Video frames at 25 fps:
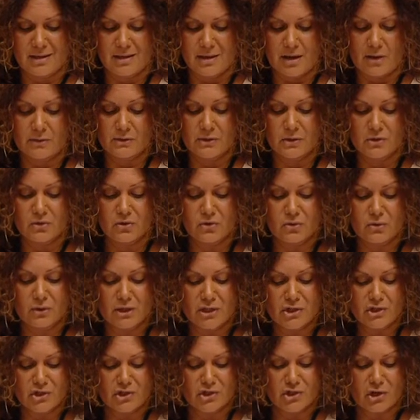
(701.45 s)
I was truly
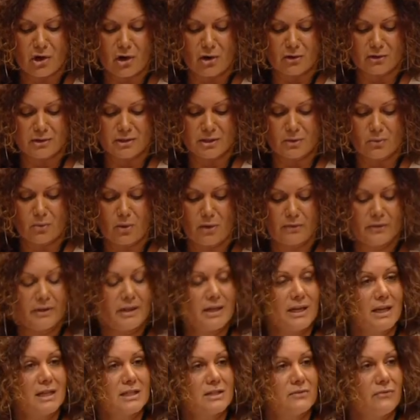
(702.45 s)
shocked at what the
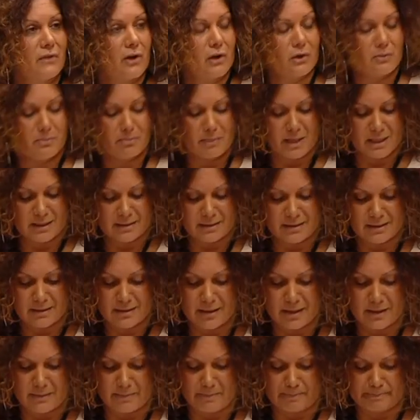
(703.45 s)
yes vote meant to
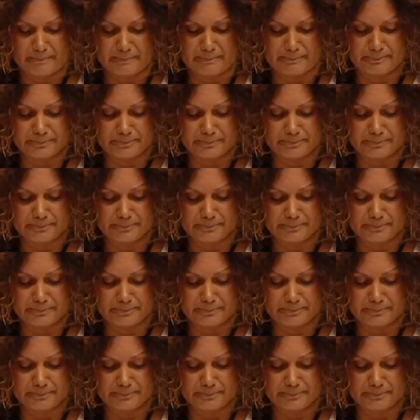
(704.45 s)
them.